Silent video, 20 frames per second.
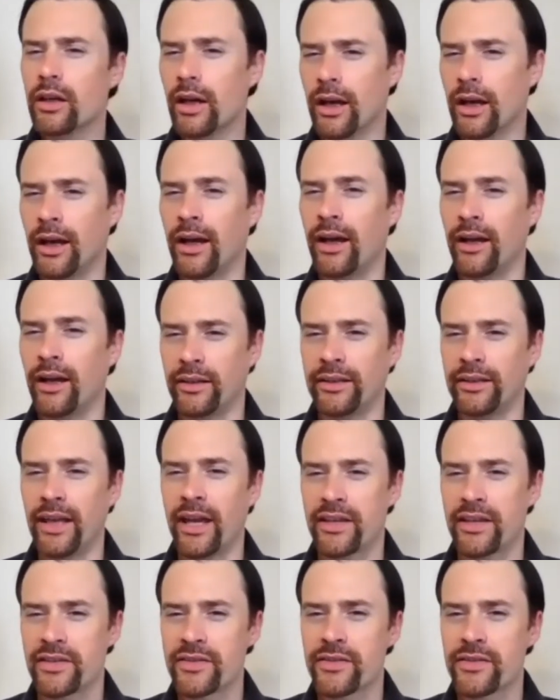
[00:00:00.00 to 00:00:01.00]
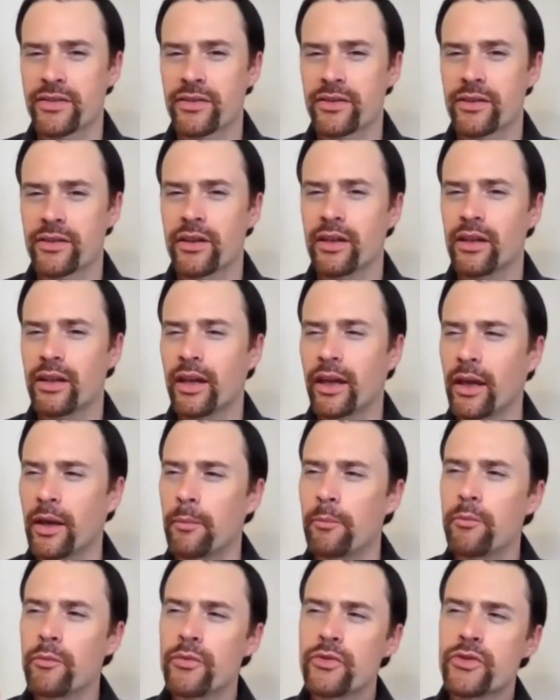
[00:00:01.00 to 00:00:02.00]
Ah, yes.
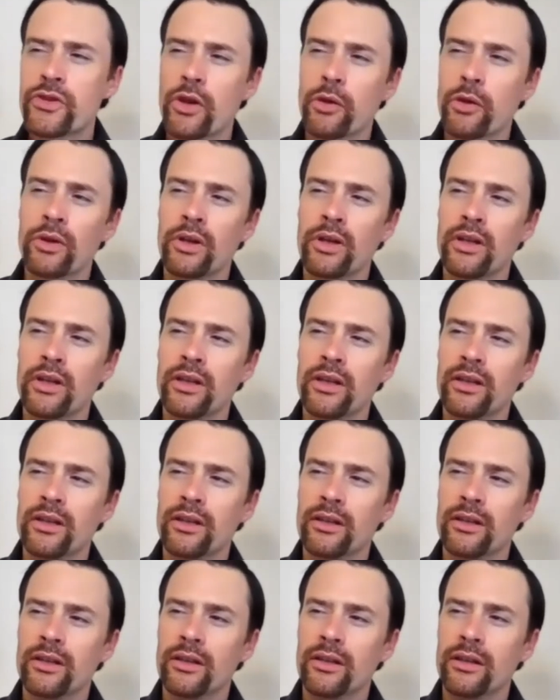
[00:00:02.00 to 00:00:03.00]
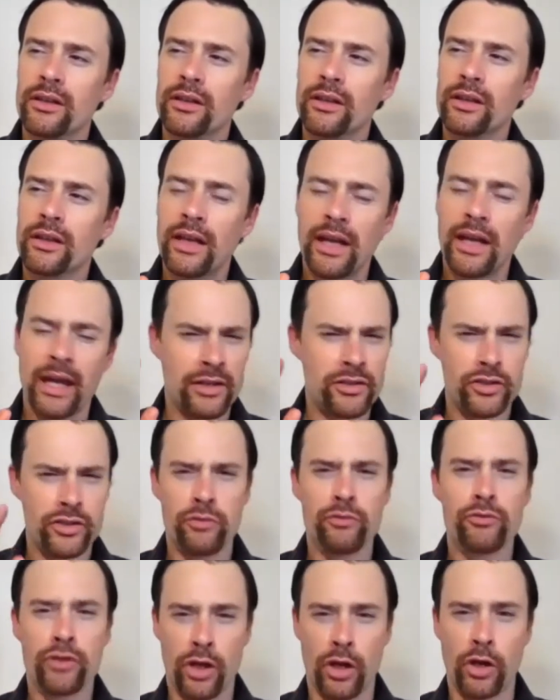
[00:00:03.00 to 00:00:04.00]
Um, so, as
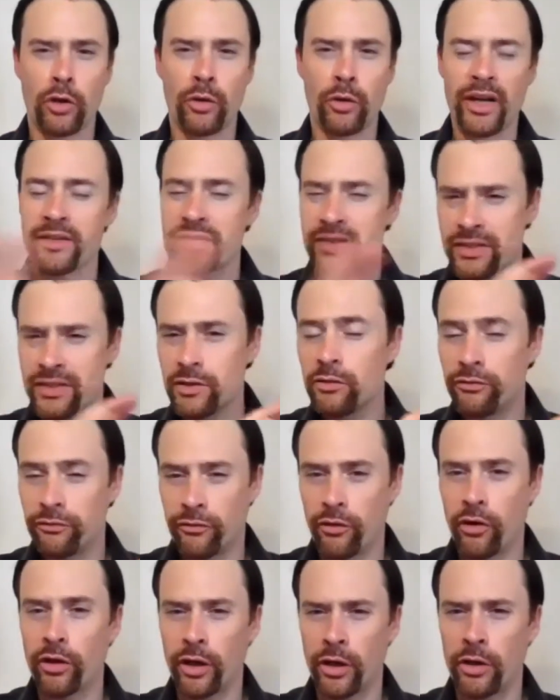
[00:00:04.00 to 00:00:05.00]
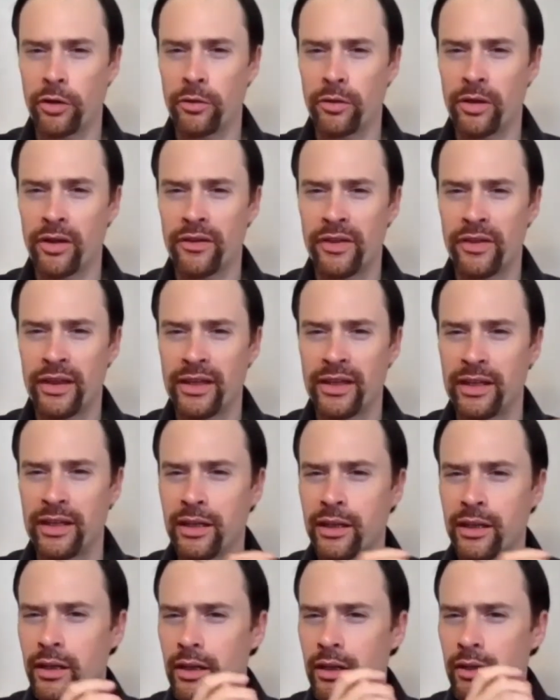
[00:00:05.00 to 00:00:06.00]
you know, I still follow
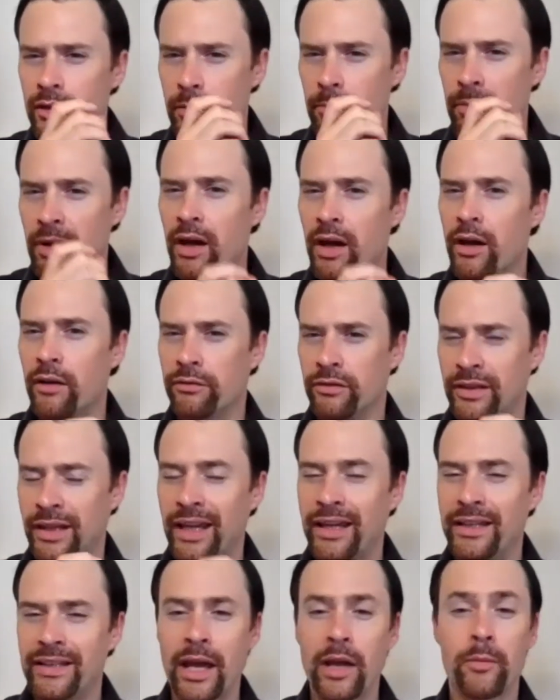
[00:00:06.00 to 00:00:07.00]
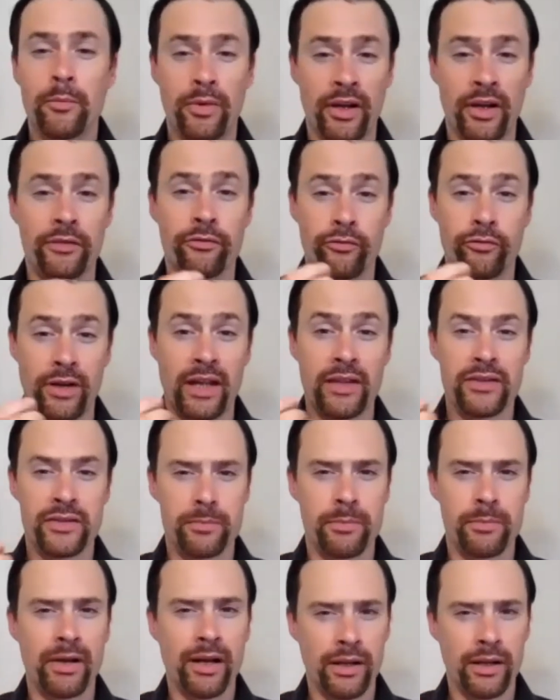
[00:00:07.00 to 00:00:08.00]
the, the path laid out by Franz
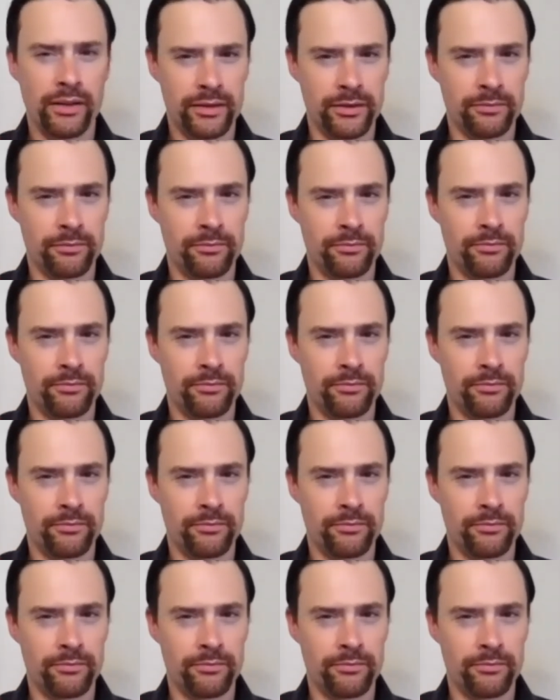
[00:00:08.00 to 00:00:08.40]
Bardon.